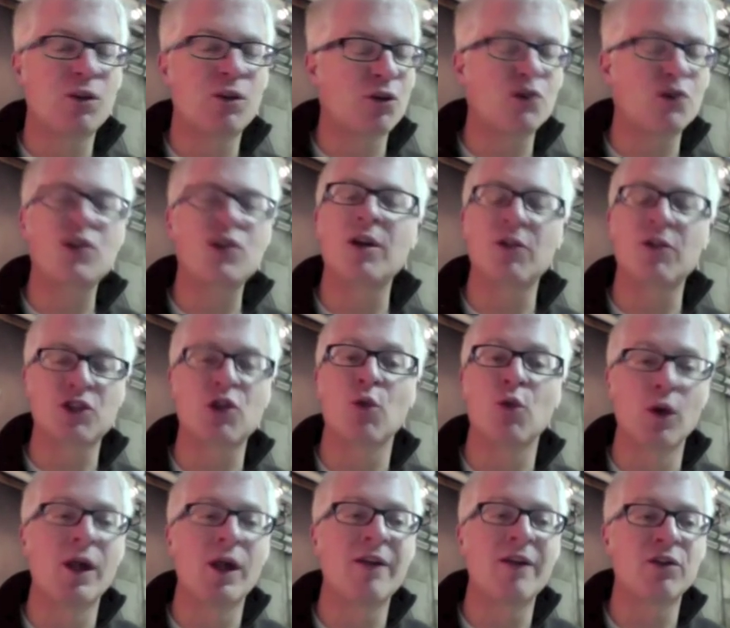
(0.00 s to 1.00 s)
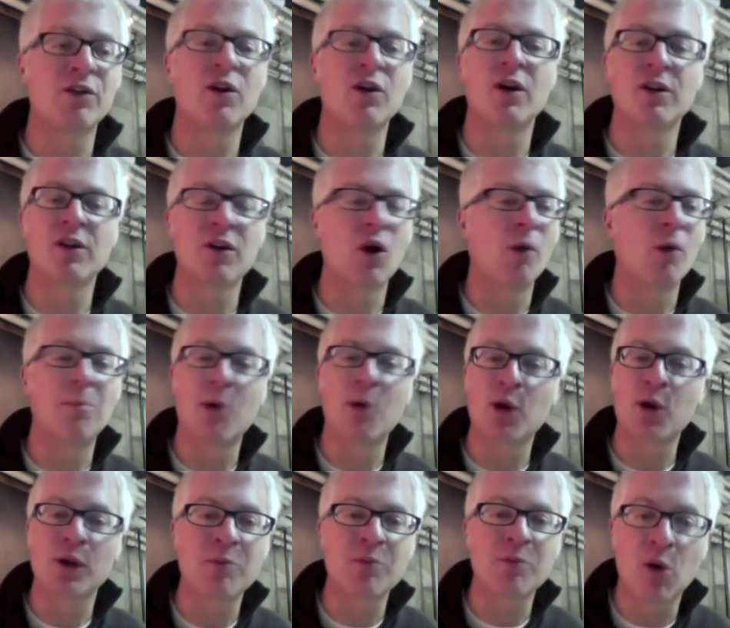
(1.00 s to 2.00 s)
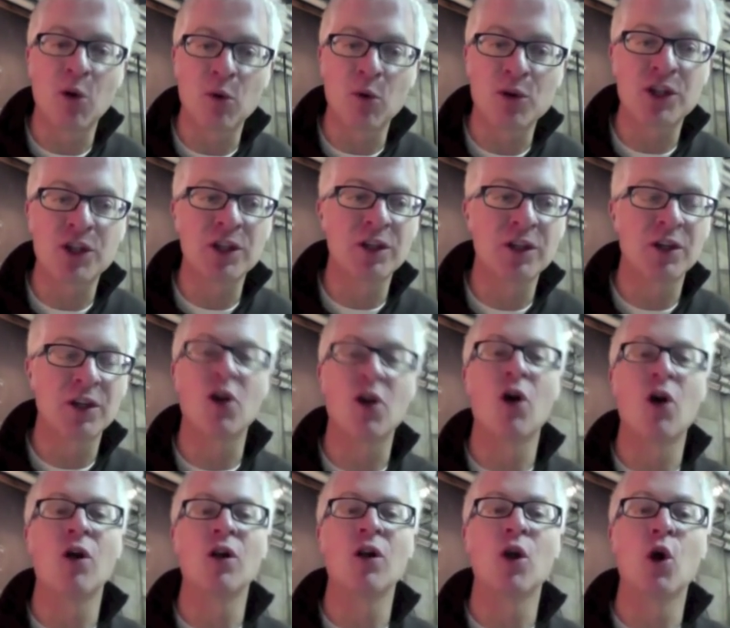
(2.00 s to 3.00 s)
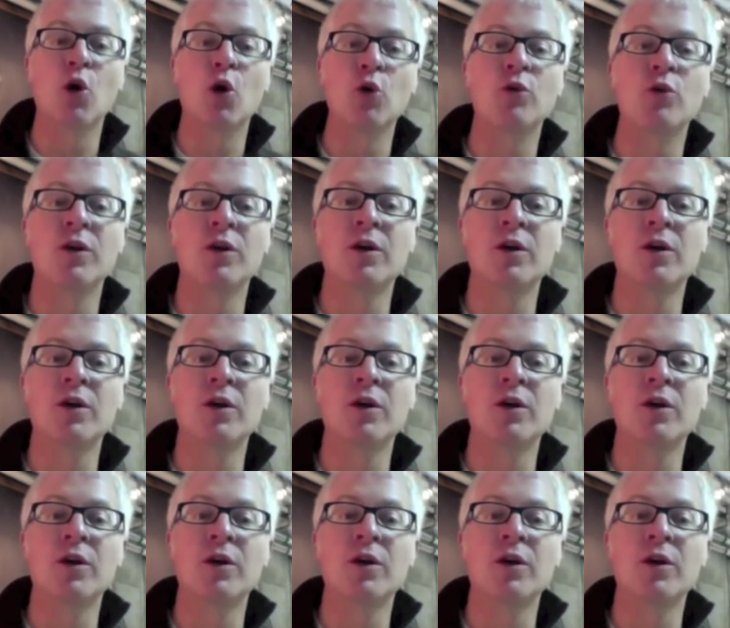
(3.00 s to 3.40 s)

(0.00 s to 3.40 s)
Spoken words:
So we'll have an all barley malt whiskey and an all oat